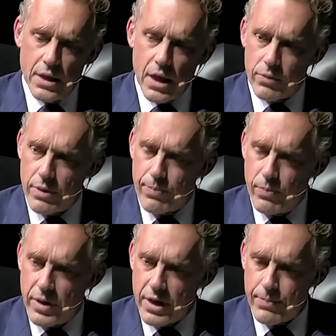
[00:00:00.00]
a re
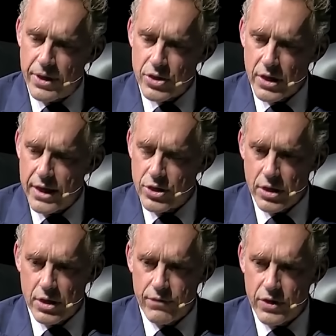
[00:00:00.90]

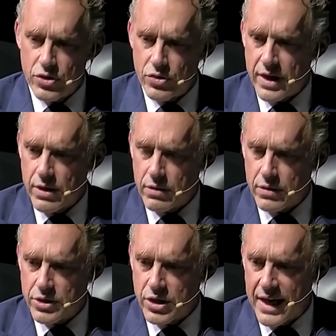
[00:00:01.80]
recapitulation of the
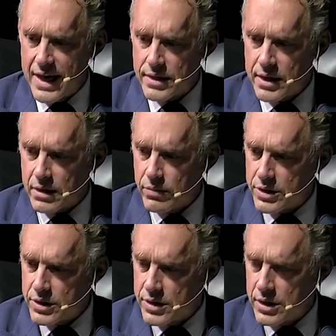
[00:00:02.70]
Judeo-Christian ethic,
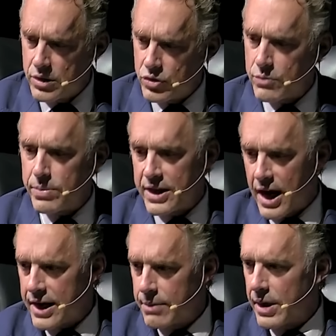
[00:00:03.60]
which is that well, you should be
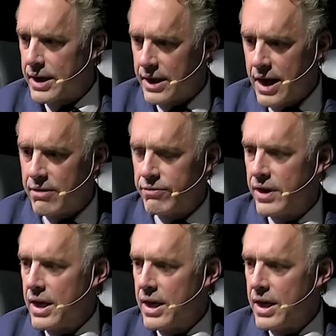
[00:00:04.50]
guided by love